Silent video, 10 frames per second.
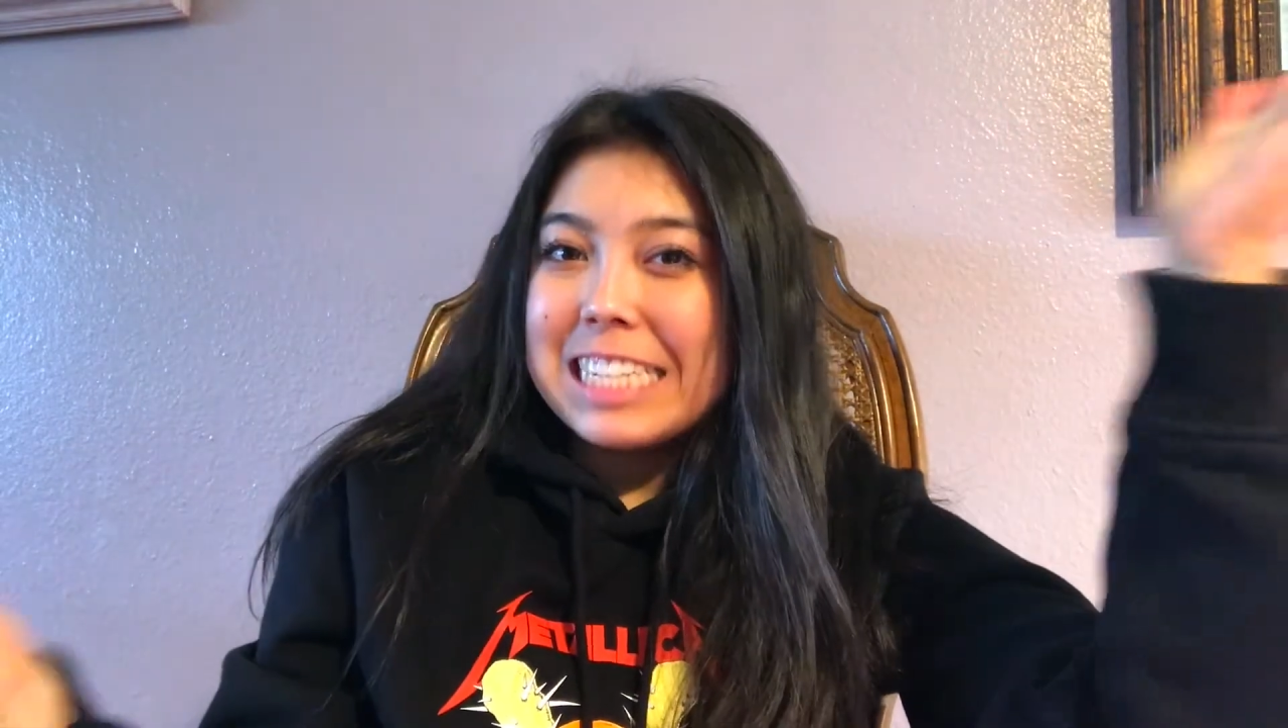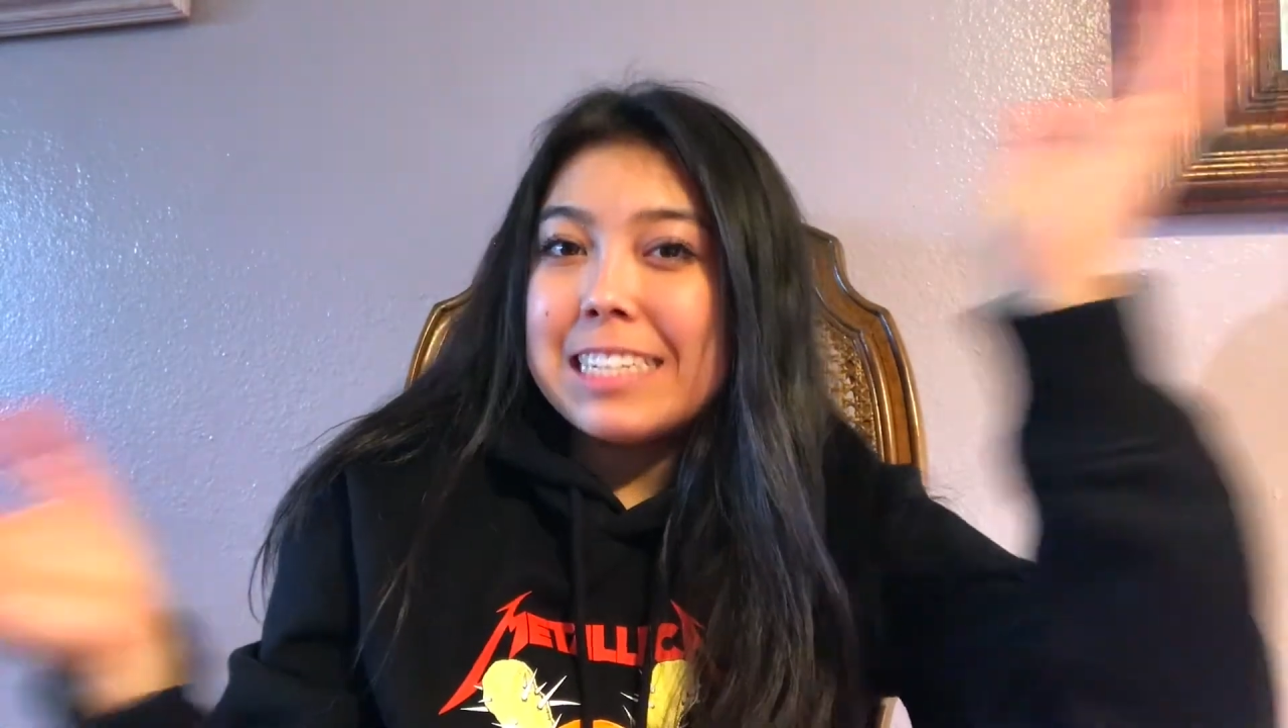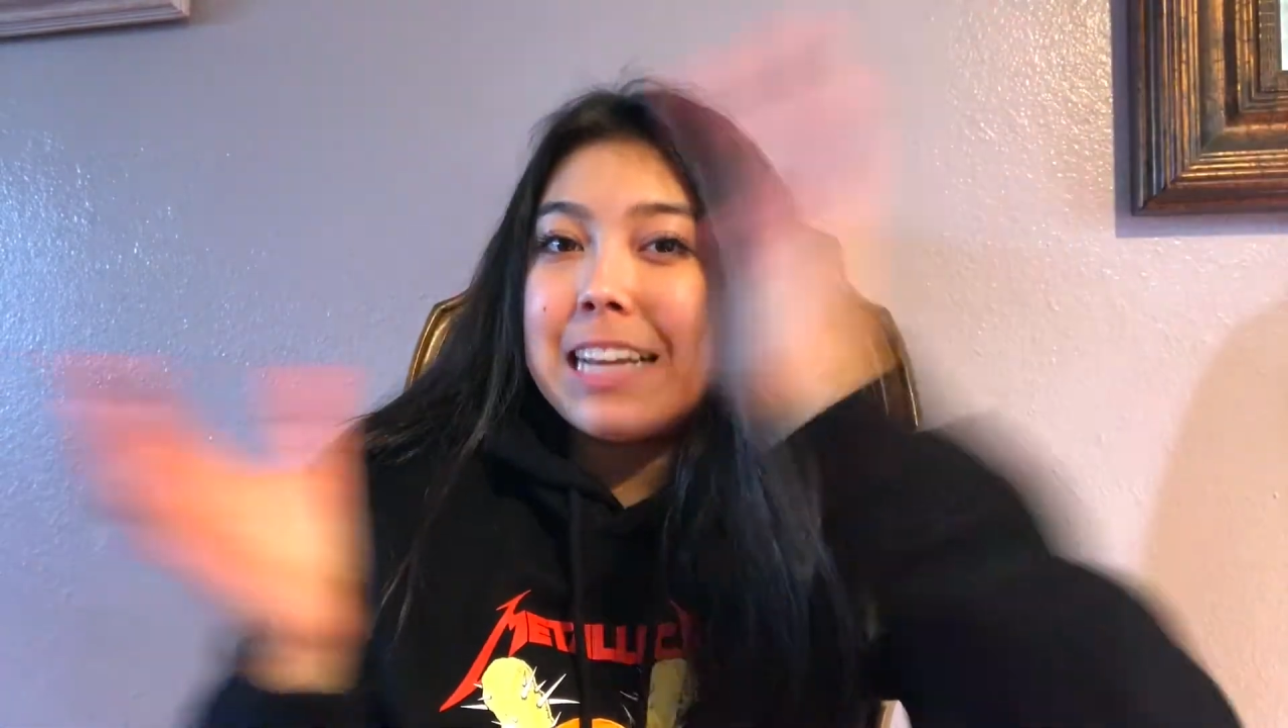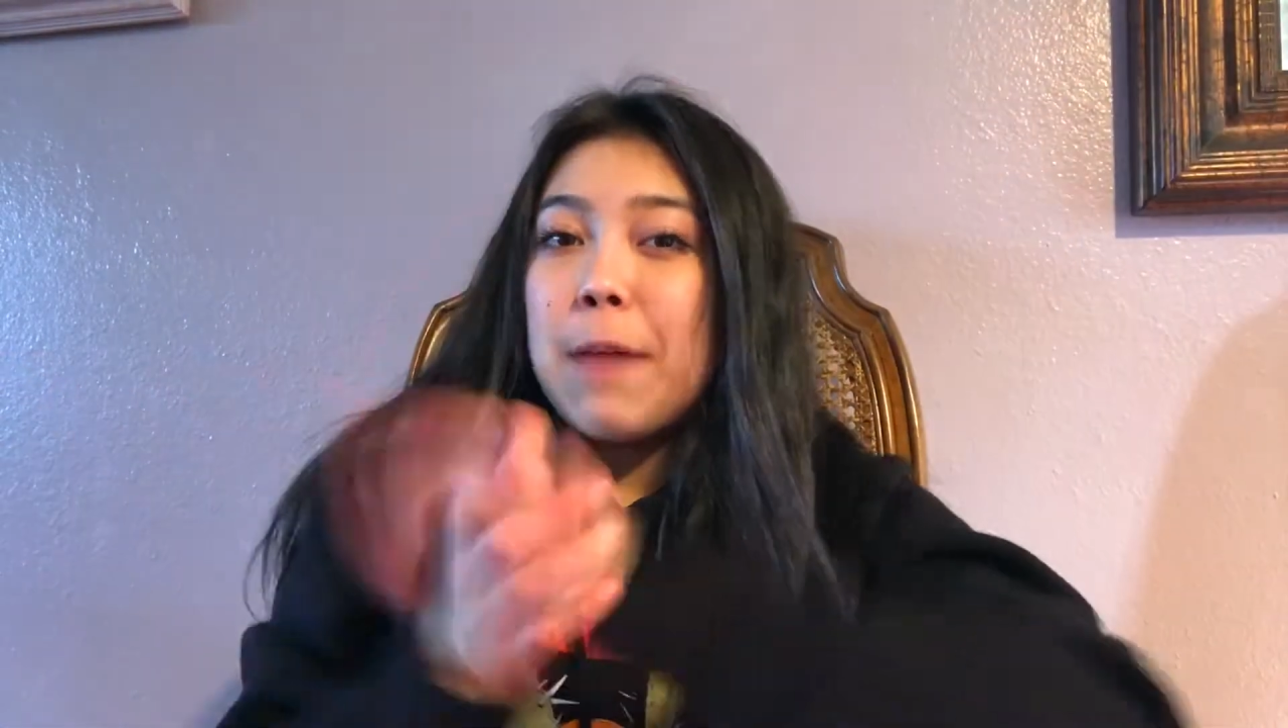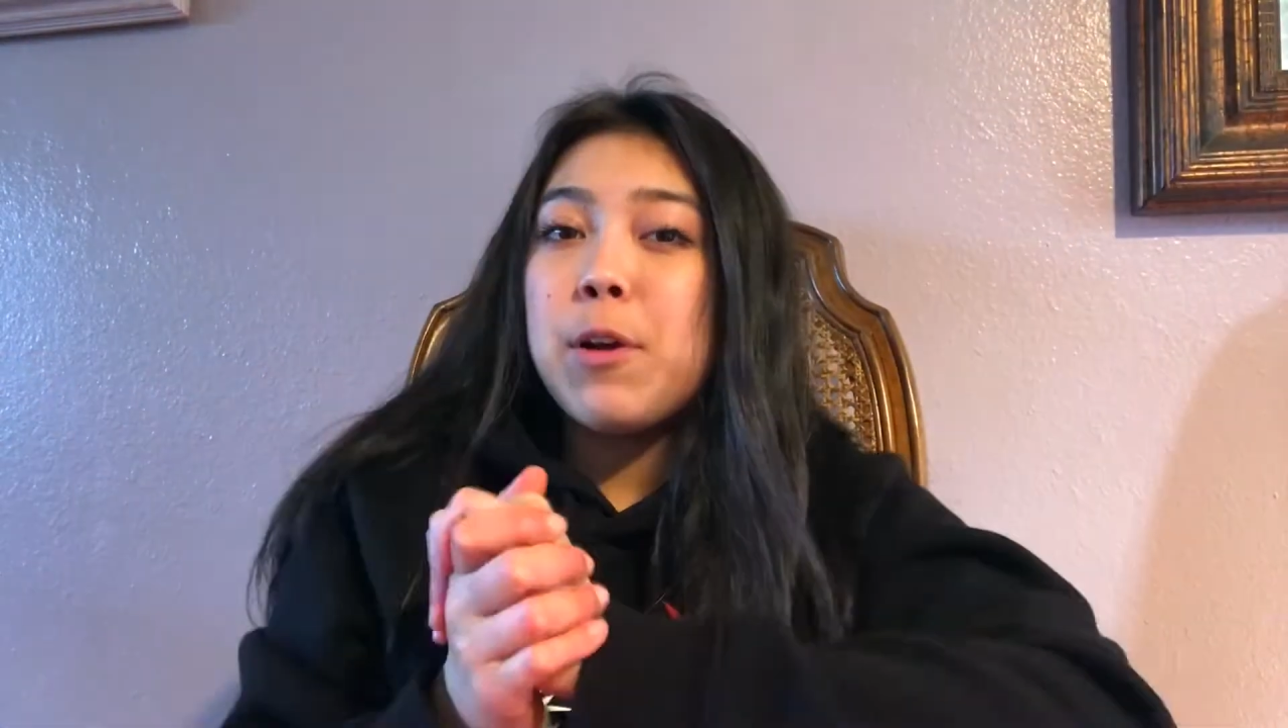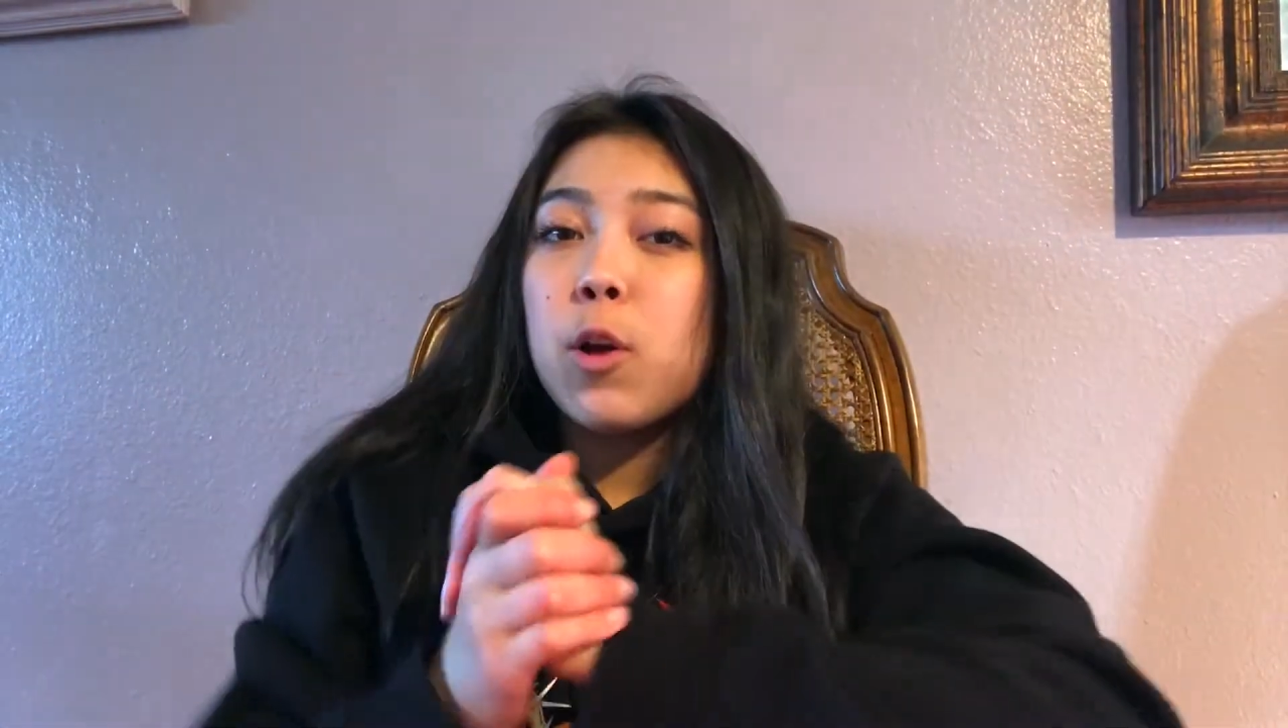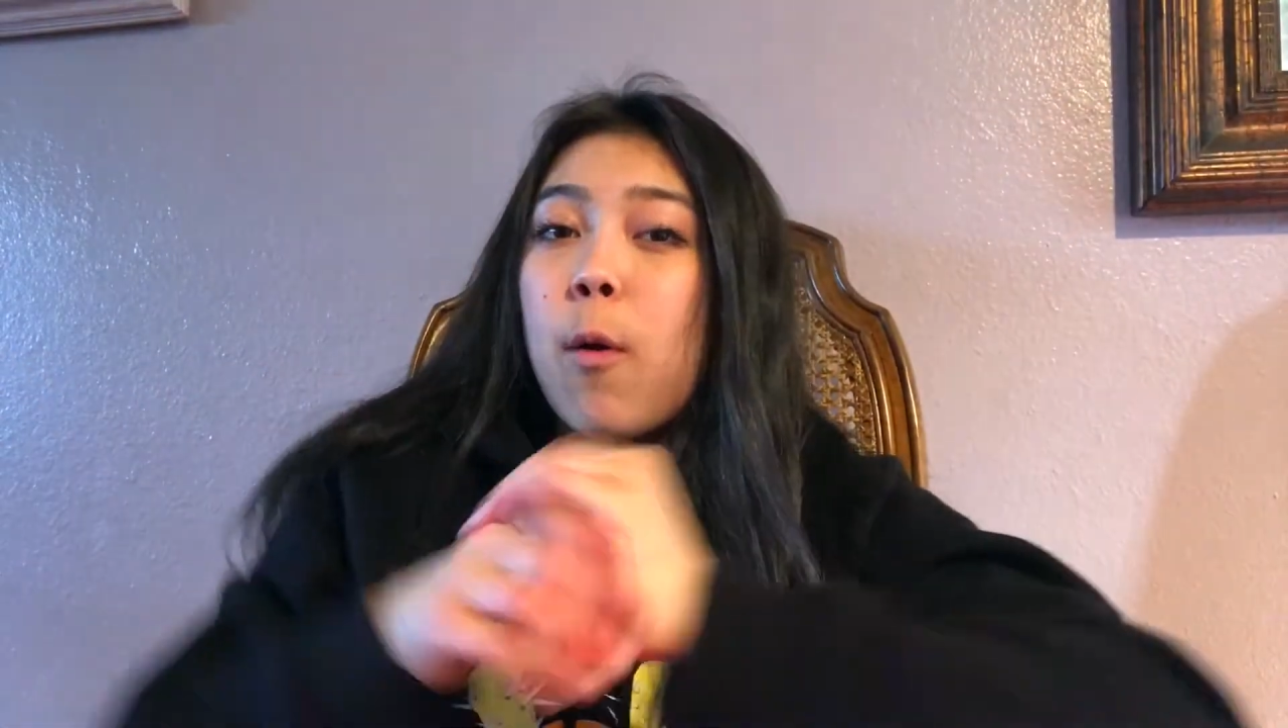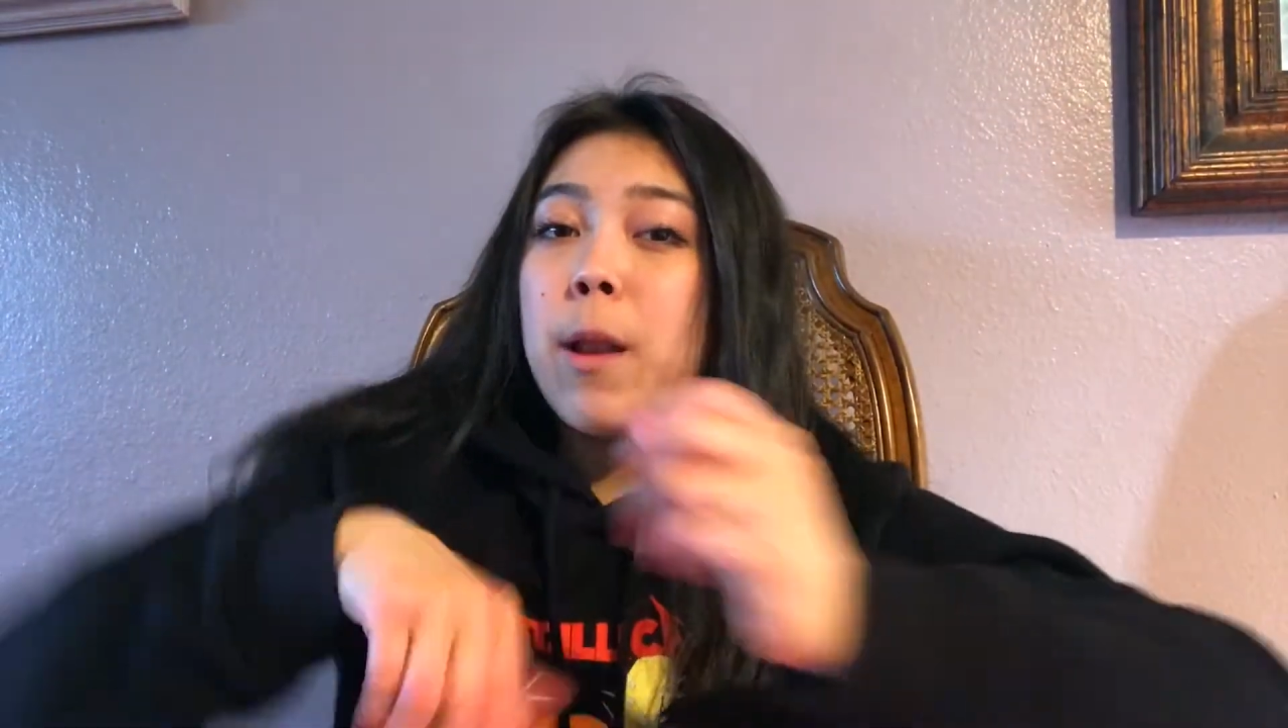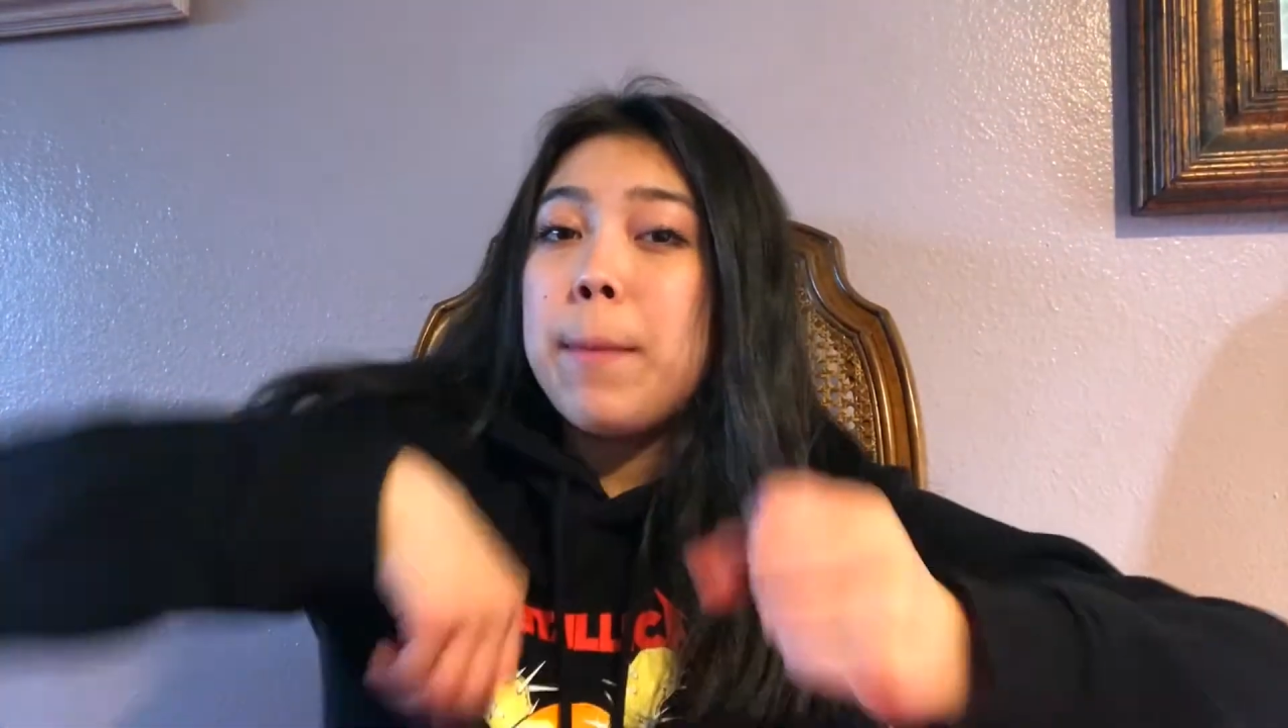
Today we're going